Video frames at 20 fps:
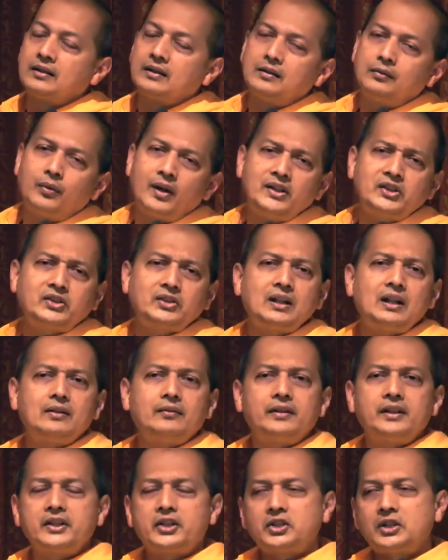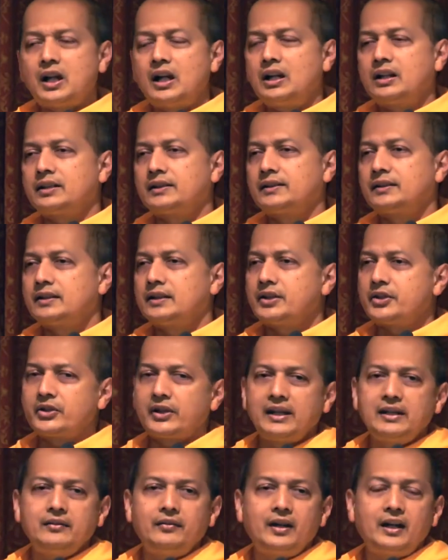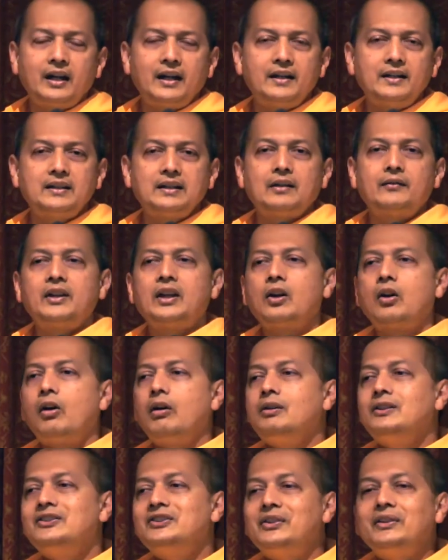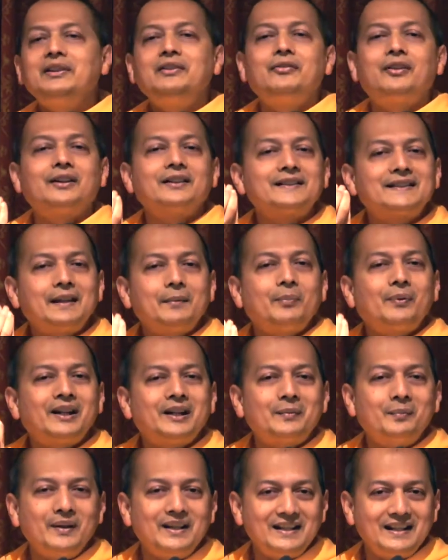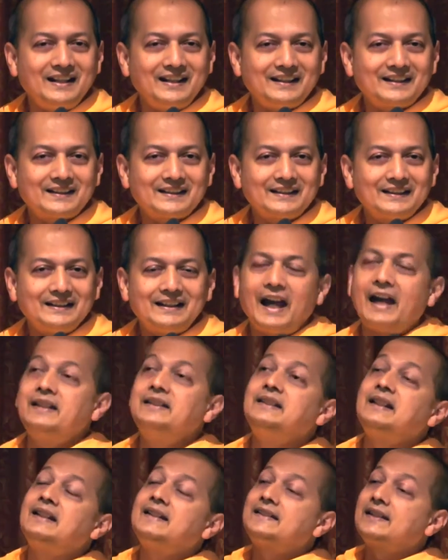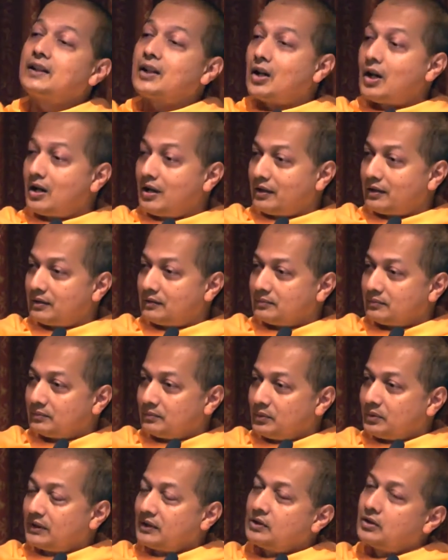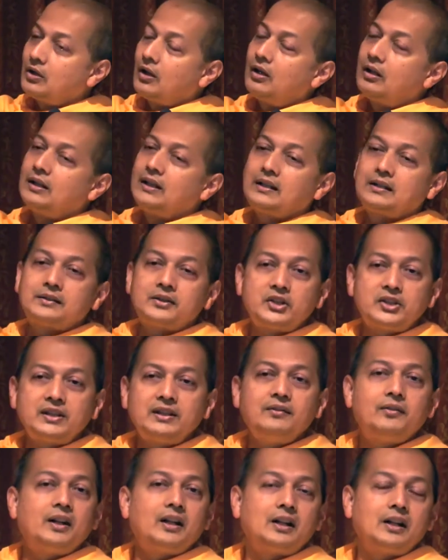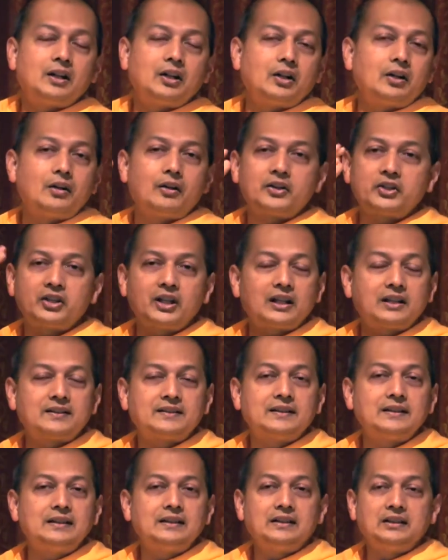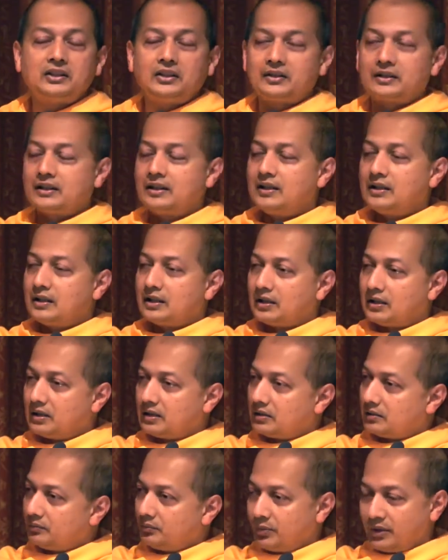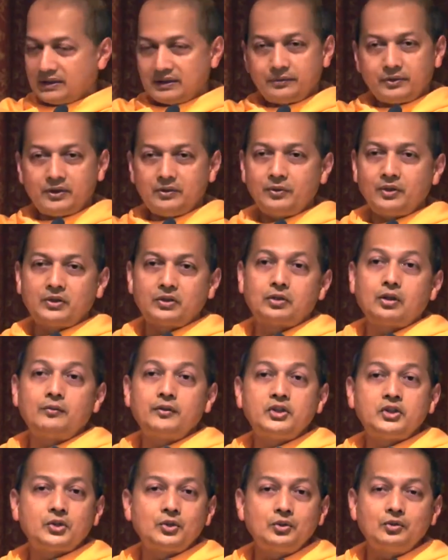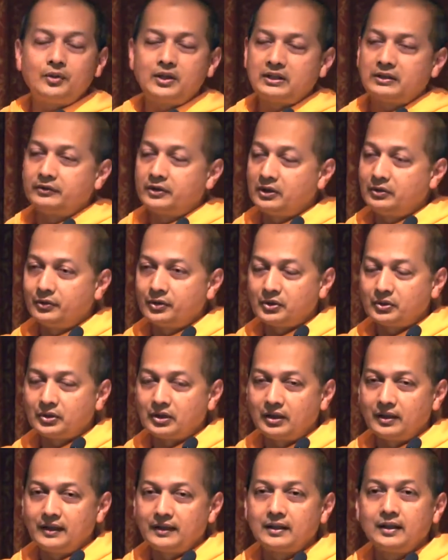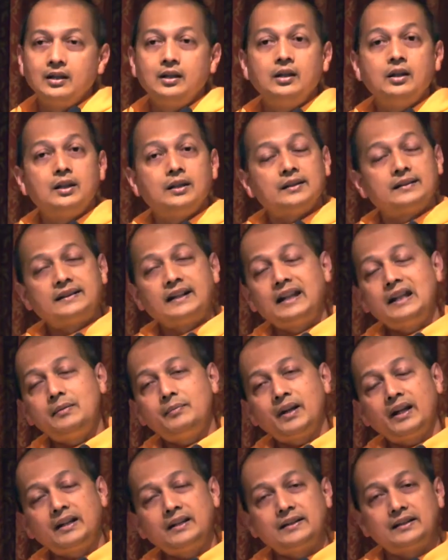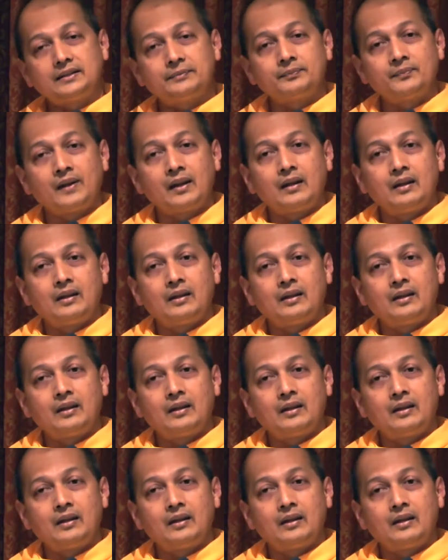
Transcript: the Vaishnava, Shakta, Shaiva idea, we are all jiva, separate beings. And there is a God. You can call it Shiva or Shakti or uh, whatever you want to call it, Vishnu, whatever you want to call it. Same idea.